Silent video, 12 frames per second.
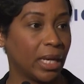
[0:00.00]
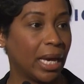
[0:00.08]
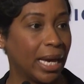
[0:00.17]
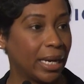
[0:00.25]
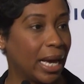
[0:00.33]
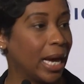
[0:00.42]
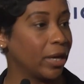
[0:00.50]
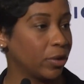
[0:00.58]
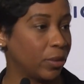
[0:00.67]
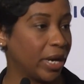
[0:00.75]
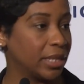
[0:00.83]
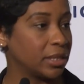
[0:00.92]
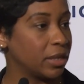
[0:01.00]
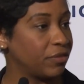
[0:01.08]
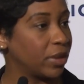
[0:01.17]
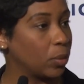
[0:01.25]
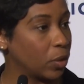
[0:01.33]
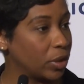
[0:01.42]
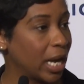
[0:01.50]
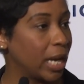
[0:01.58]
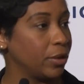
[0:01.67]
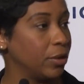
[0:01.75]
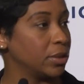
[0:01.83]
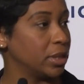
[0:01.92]
at higher rates than if they were
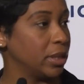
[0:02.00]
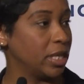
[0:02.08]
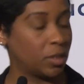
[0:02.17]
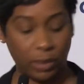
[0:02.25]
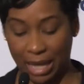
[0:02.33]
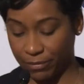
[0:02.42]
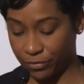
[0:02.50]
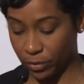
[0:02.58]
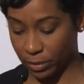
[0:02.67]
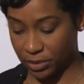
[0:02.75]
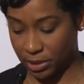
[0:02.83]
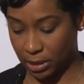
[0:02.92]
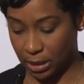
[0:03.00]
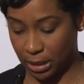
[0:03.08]
not using these platforms.